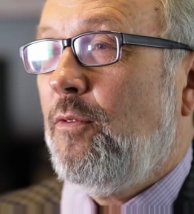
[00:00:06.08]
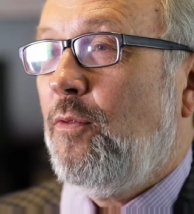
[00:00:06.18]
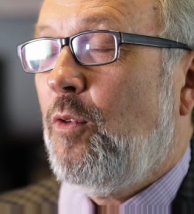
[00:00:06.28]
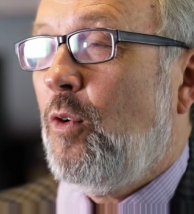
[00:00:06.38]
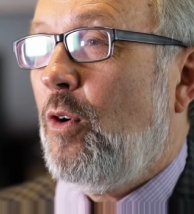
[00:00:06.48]

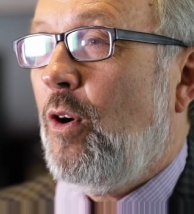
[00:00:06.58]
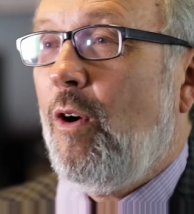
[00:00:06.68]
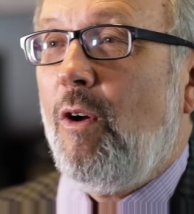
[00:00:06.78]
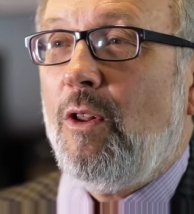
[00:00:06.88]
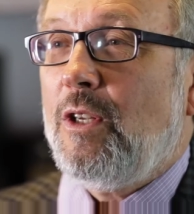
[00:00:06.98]
for
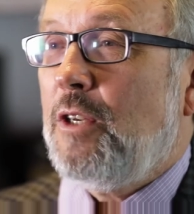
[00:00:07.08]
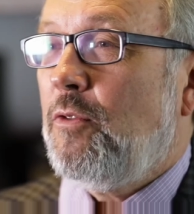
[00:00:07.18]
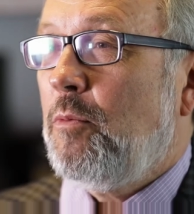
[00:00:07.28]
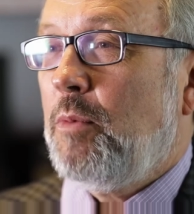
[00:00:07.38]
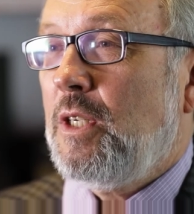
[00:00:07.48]
all the
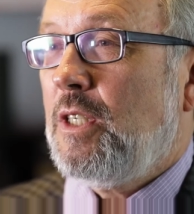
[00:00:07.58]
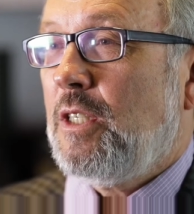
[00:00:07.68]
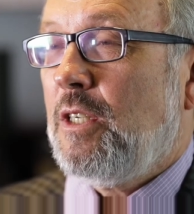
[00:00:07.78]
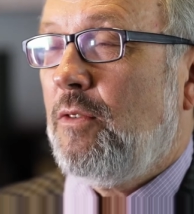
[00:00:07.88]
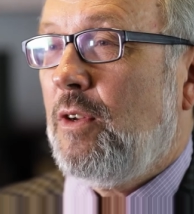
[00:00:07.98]
different
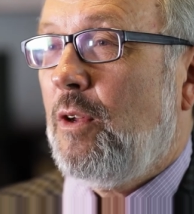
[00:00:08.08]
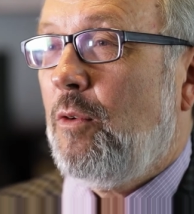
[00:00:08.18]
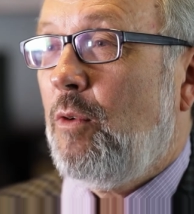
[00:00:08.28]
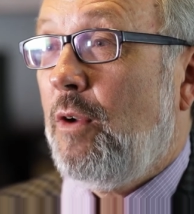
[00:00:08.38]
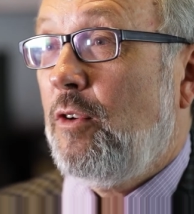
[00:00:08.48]
pieces of
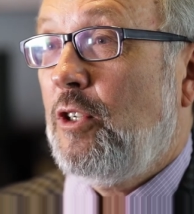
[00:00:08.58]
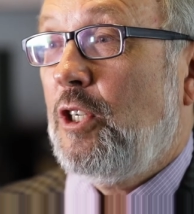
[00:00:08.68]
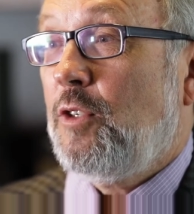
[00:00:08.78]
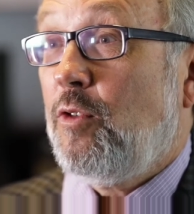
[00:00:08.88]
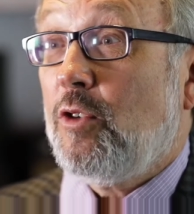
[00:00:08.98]

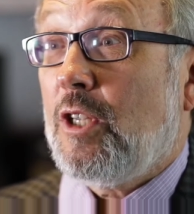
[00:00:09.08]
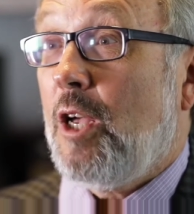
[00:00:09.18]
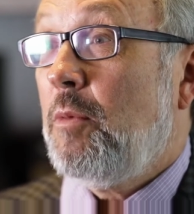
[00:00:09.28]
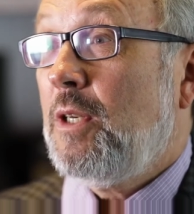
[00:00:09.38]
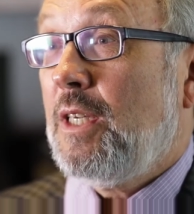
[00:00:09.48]
refugees first
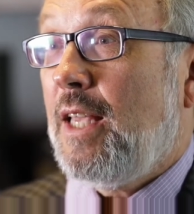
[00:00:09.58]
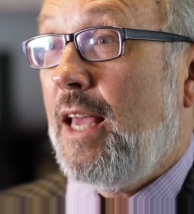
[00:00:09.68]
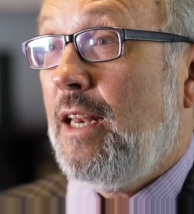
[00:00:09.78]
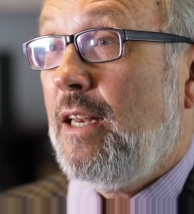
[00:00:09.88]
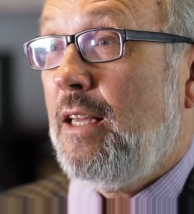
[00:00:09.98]
coming to
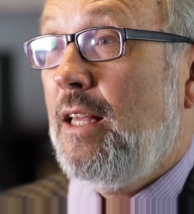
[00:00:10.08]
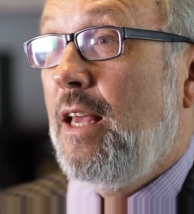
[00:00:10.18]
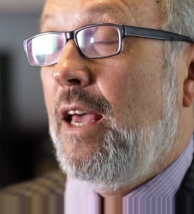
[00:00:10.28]
Canada